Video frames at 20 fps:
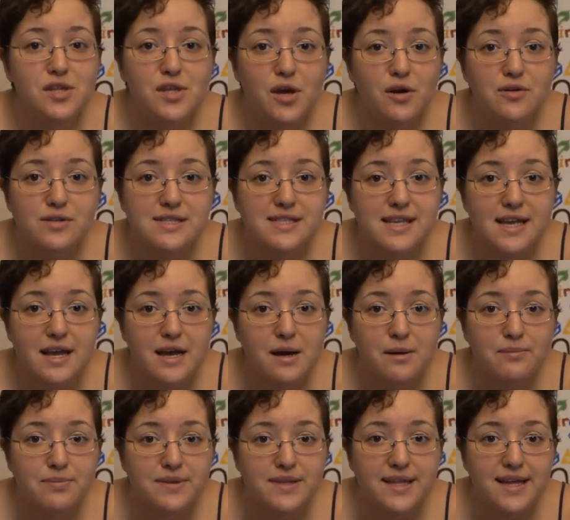don't stay
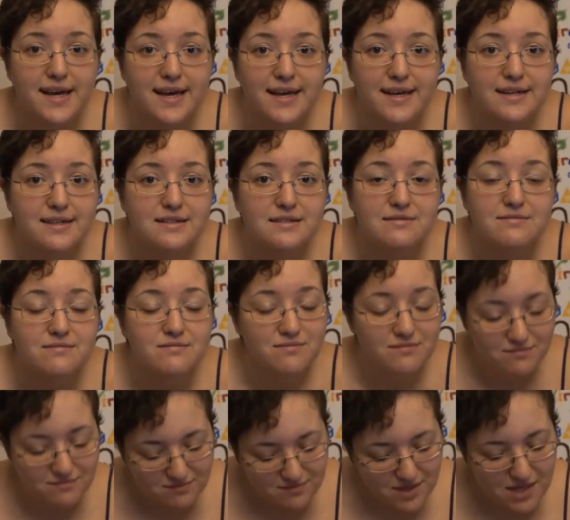up late.
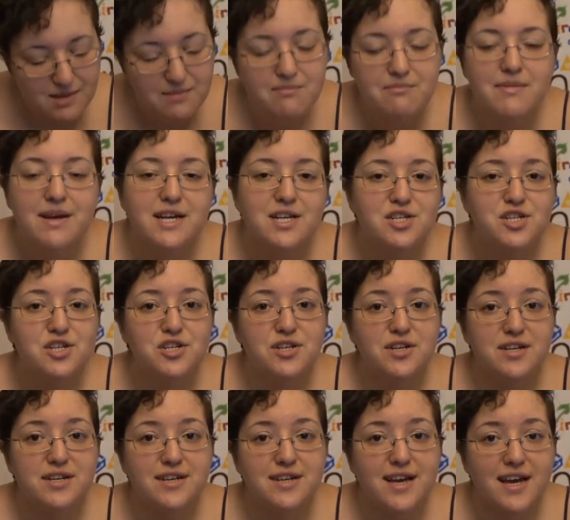Make sure
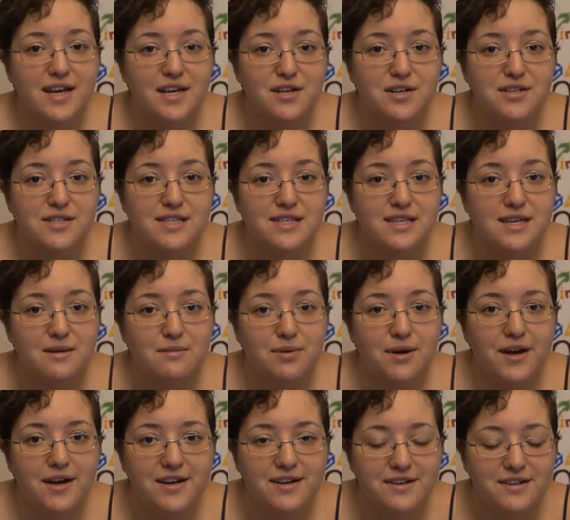you get your sleep.
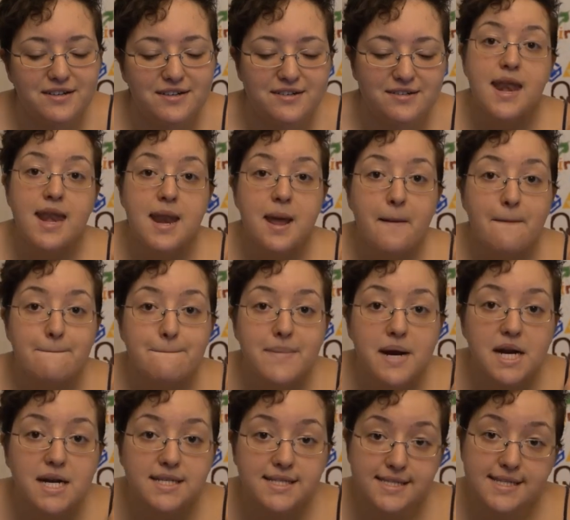
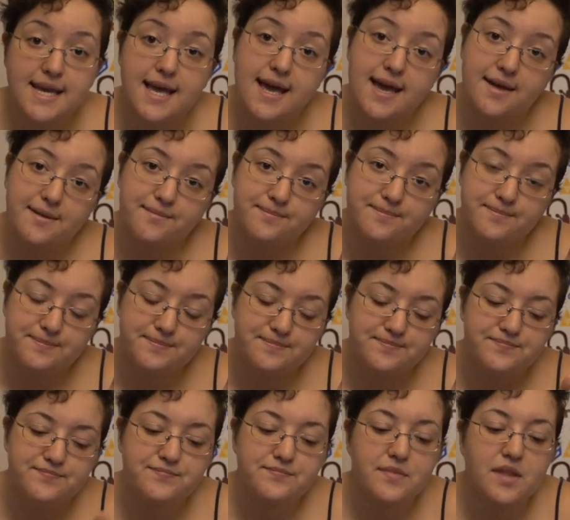Number 10.
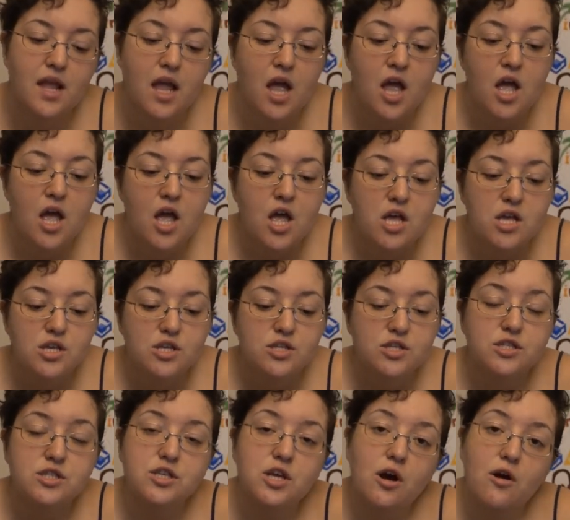
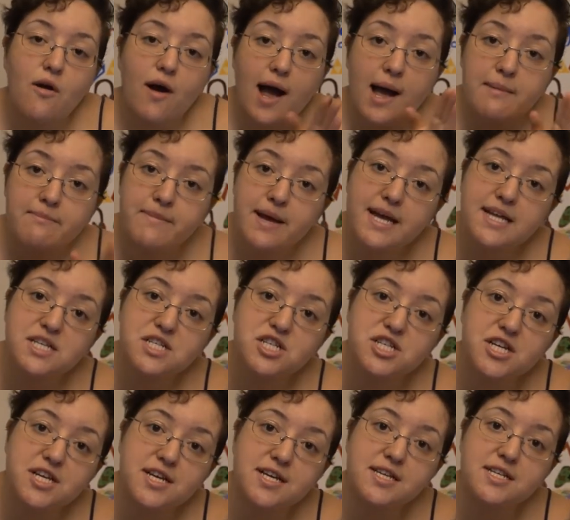So I
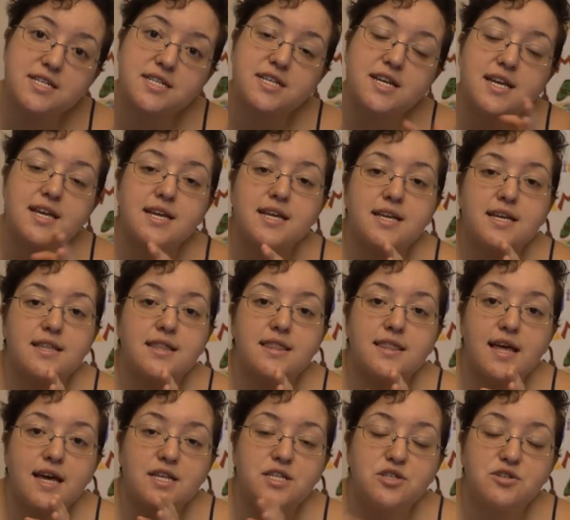mentioned
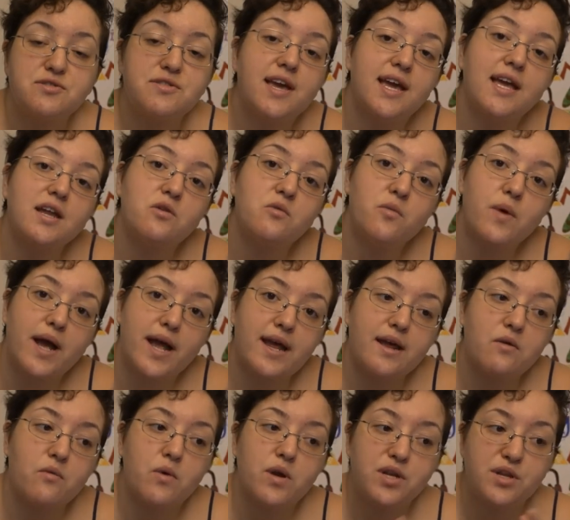that you gain
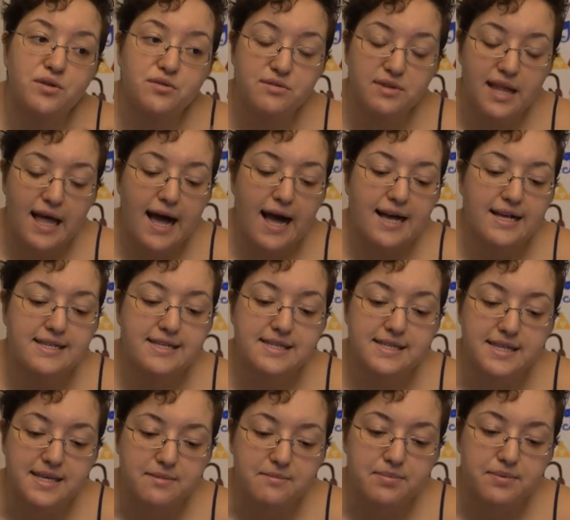weight when you lack
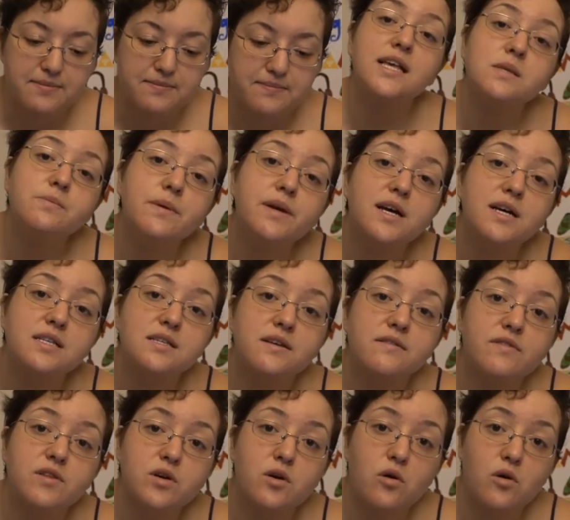sleep. That's because
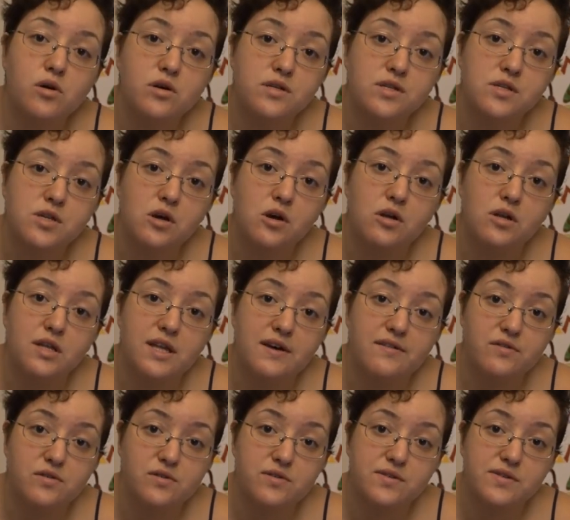of the cortisol
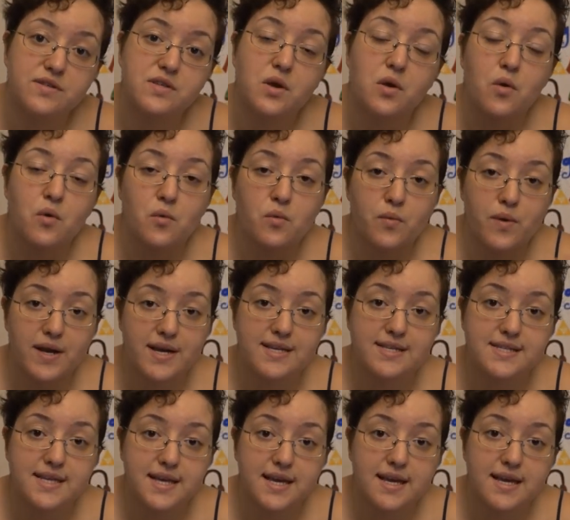levels
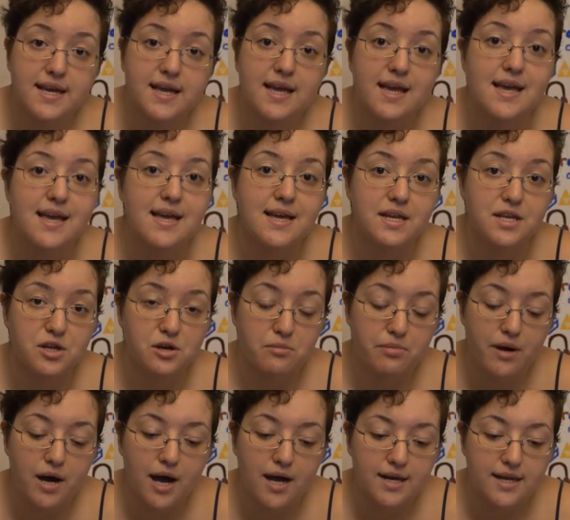raising in
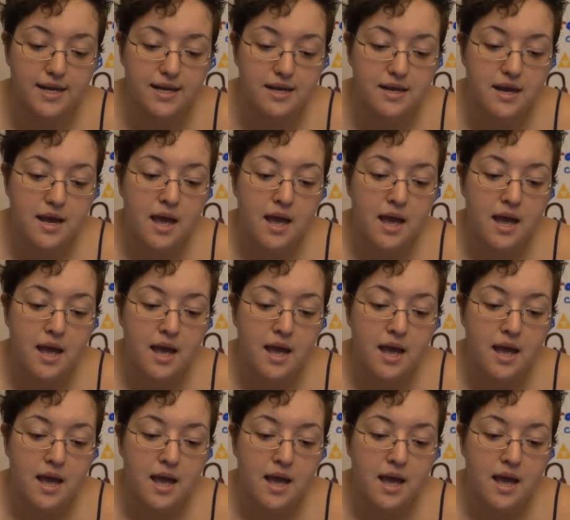your body.